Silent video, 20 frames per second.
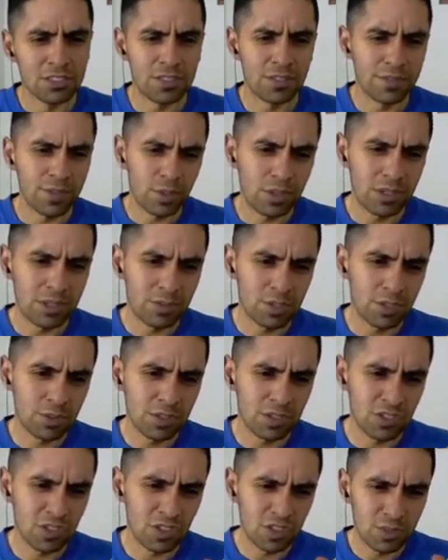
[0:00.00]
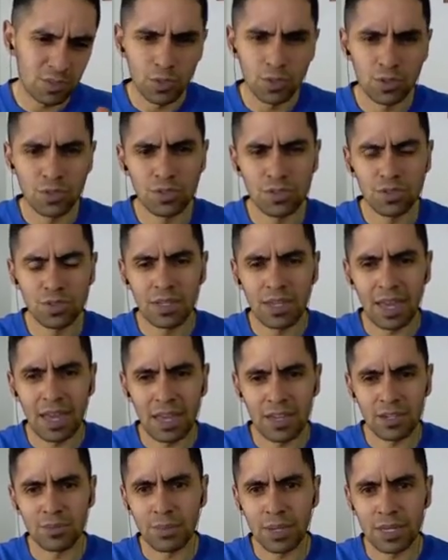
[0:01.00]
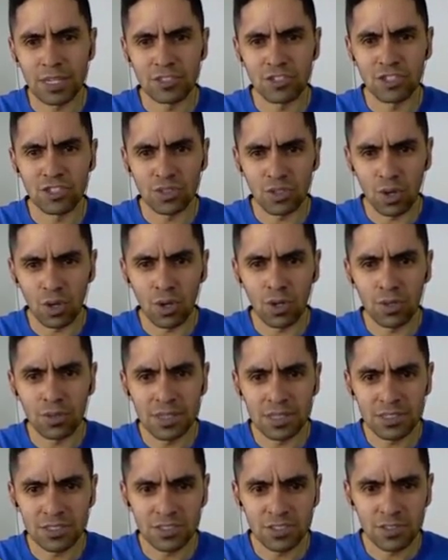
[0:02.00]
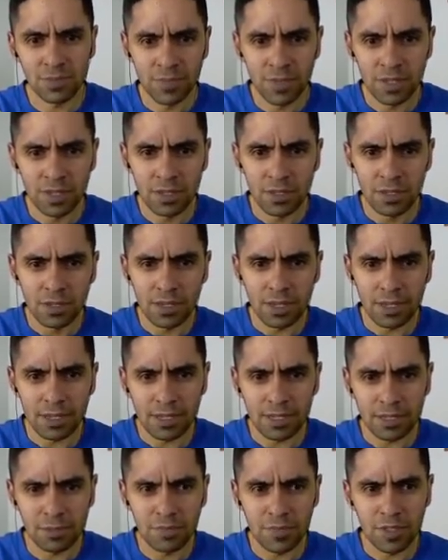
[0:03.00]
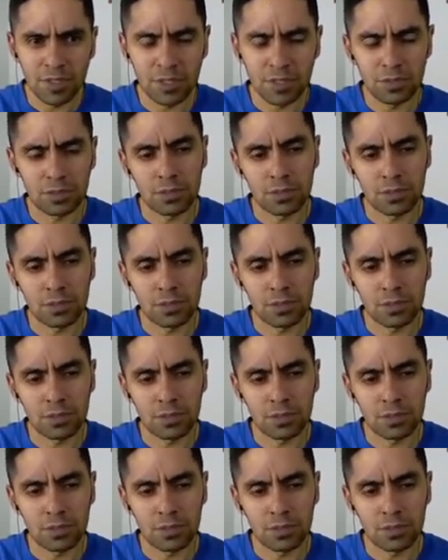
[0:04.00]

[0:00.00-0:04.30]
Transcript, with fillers: So if you want to do a smooth animation on this, um,